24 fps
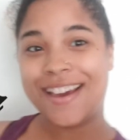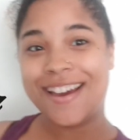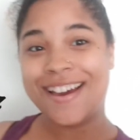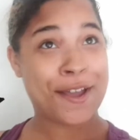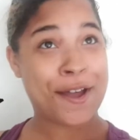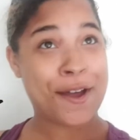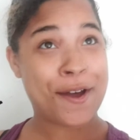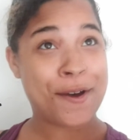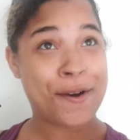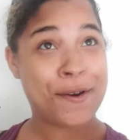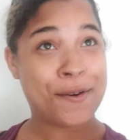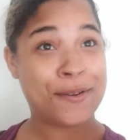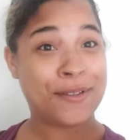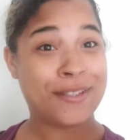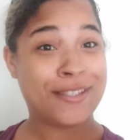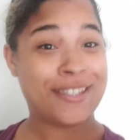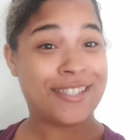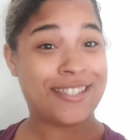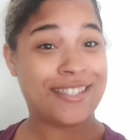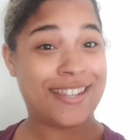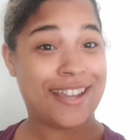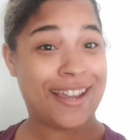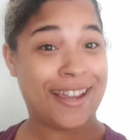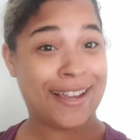So
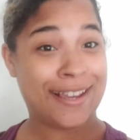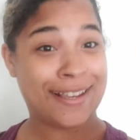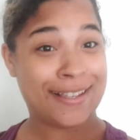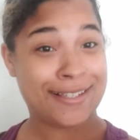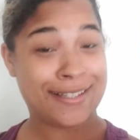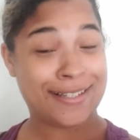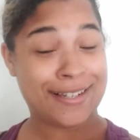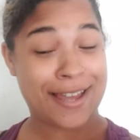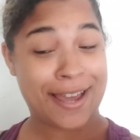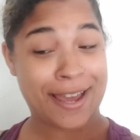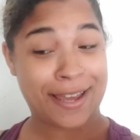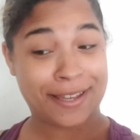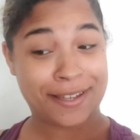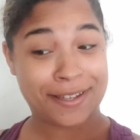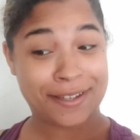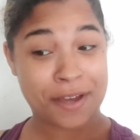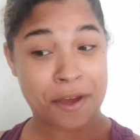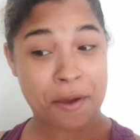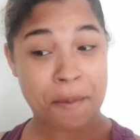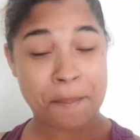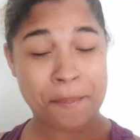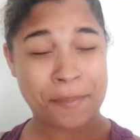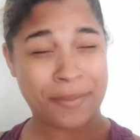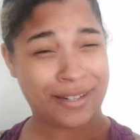today is like
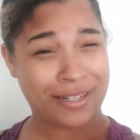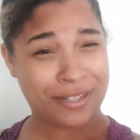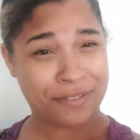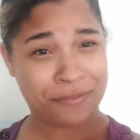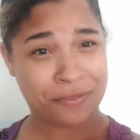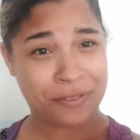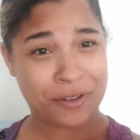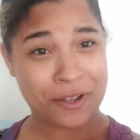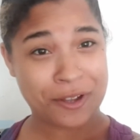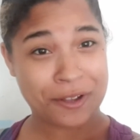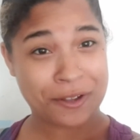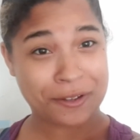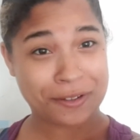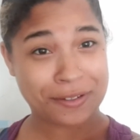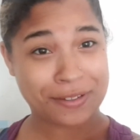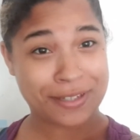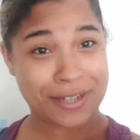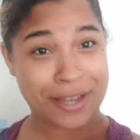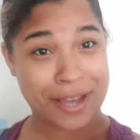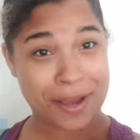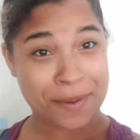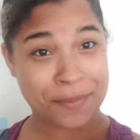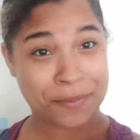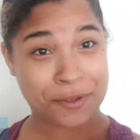a mini vlog
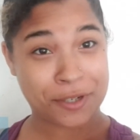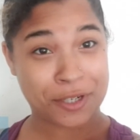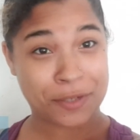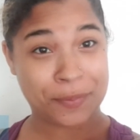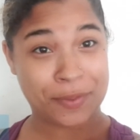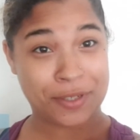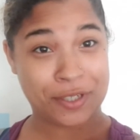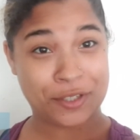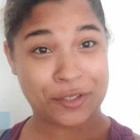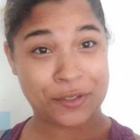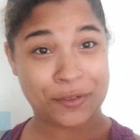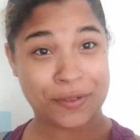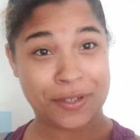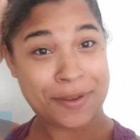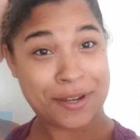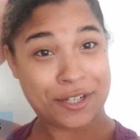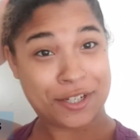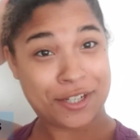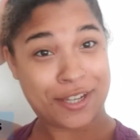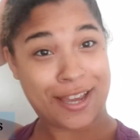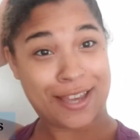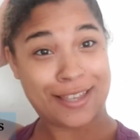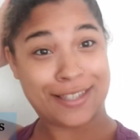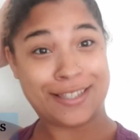that I'm gonna be doing.
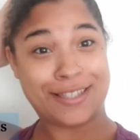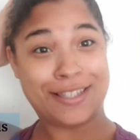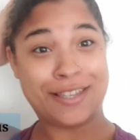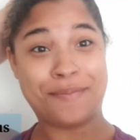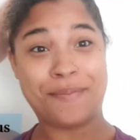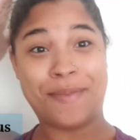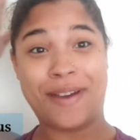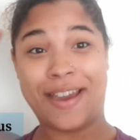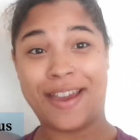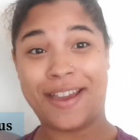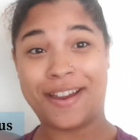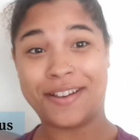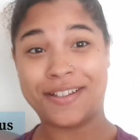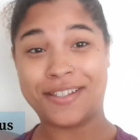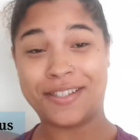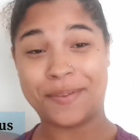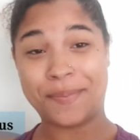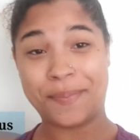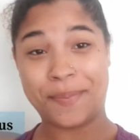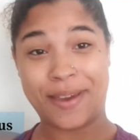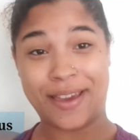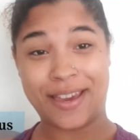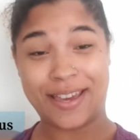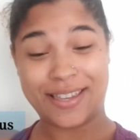You guys see my hair is a
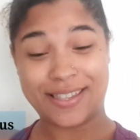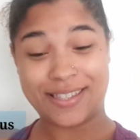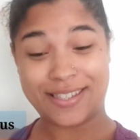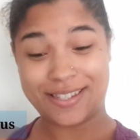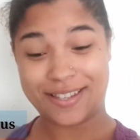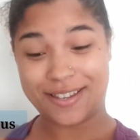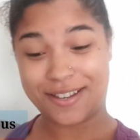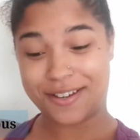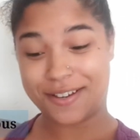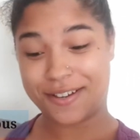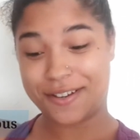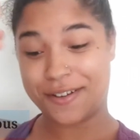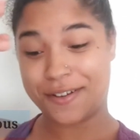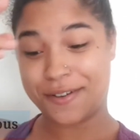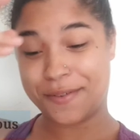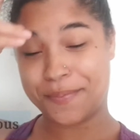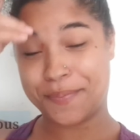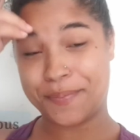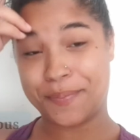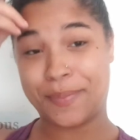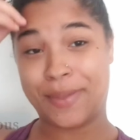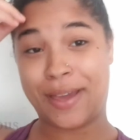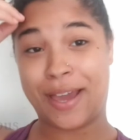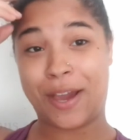mess.
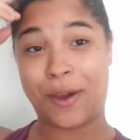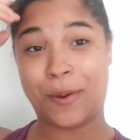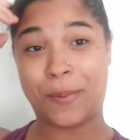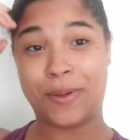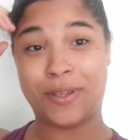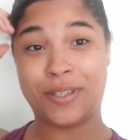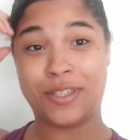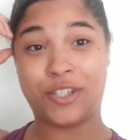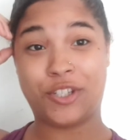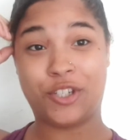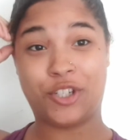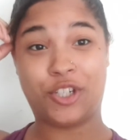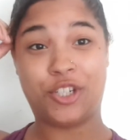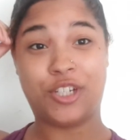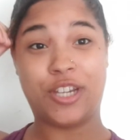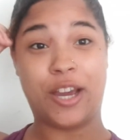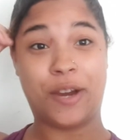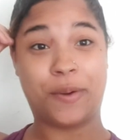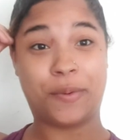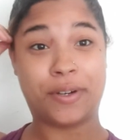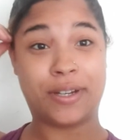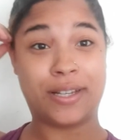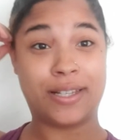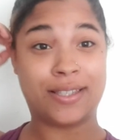I went to
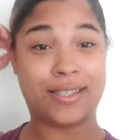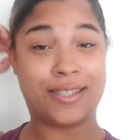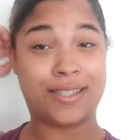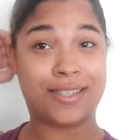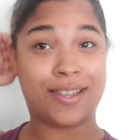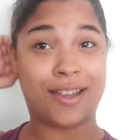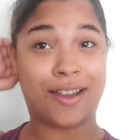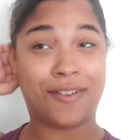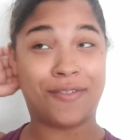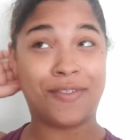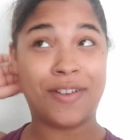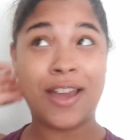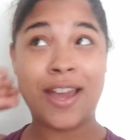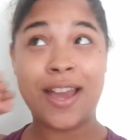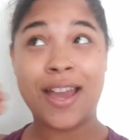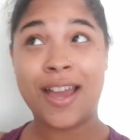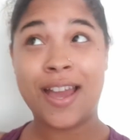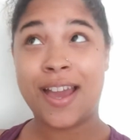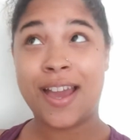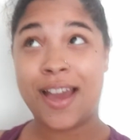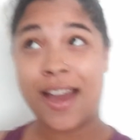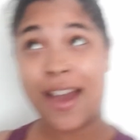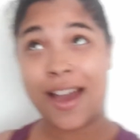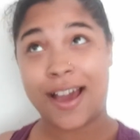shower and stuff,
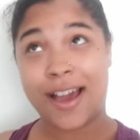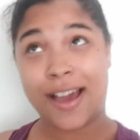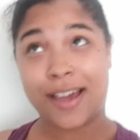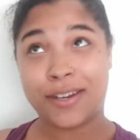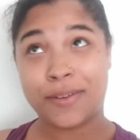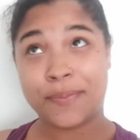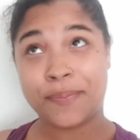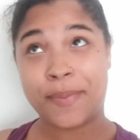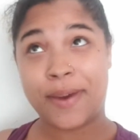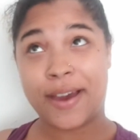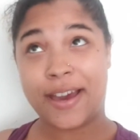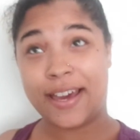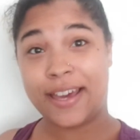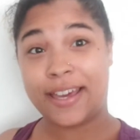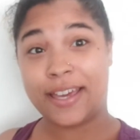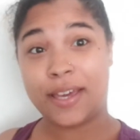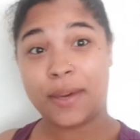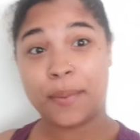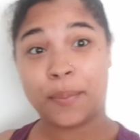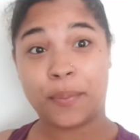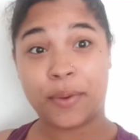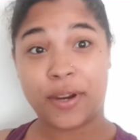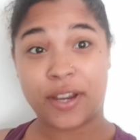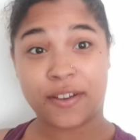had my
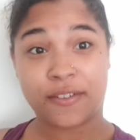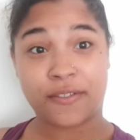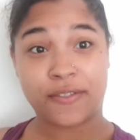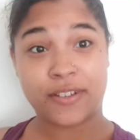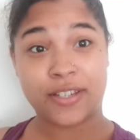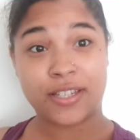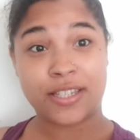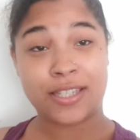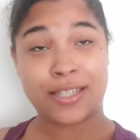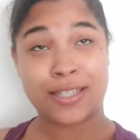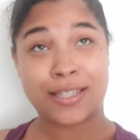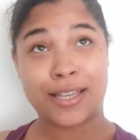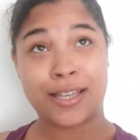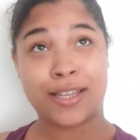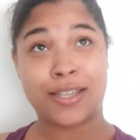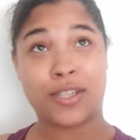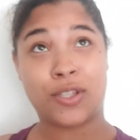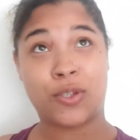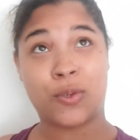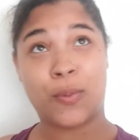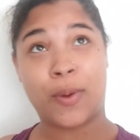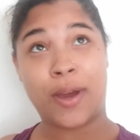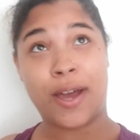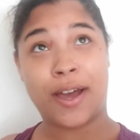breakfast
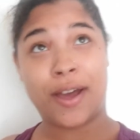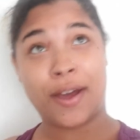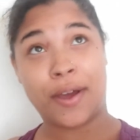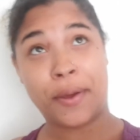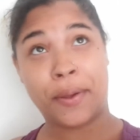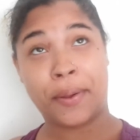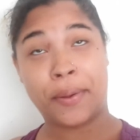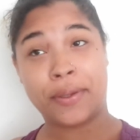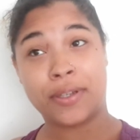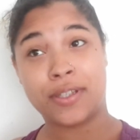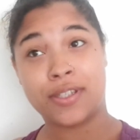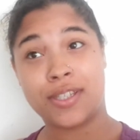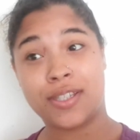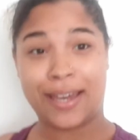as well.